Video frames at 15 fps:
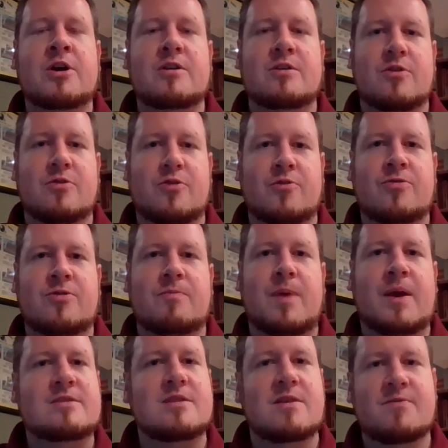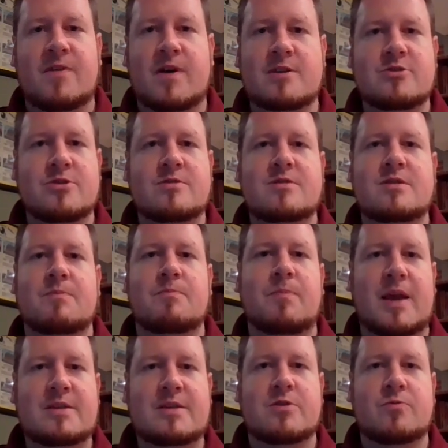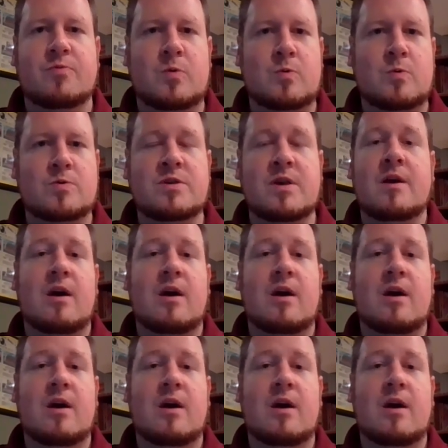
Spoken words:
to learn the basic functions, the basic rules